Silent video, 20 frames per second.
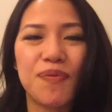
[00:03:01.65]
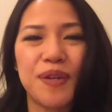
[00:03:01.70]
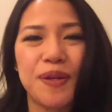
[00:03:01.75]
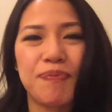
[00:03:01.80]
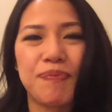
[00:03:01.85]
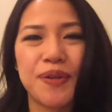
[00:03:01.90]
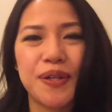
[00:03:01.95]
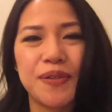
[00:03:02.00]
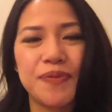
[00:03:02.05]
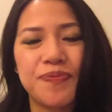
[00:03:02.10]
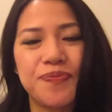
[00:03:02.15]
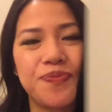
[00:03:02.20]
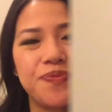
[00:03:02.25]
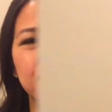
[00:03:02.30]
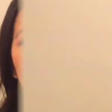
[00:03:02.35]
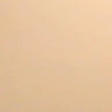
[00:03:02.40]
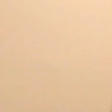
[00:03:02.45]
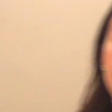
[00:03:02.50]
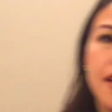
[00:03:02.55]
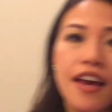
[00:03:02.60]
people.
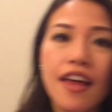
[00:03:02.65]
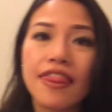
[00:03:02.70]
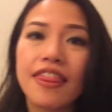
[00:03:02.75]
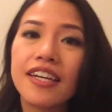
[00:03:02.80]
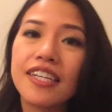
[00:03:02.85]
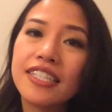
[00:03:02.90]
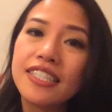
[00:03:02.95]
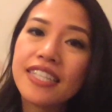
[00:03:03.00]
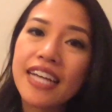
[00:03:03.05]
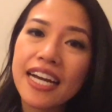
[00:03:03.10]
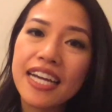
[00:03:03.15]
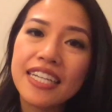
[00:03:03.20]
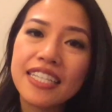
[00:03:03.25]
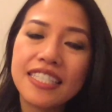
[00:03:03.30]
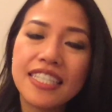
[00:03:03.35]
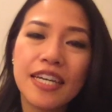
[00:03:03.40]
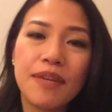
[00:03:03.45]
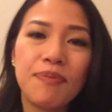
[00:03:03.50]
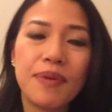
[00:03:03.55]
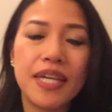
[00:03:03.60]
The second
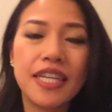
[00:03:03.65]
tip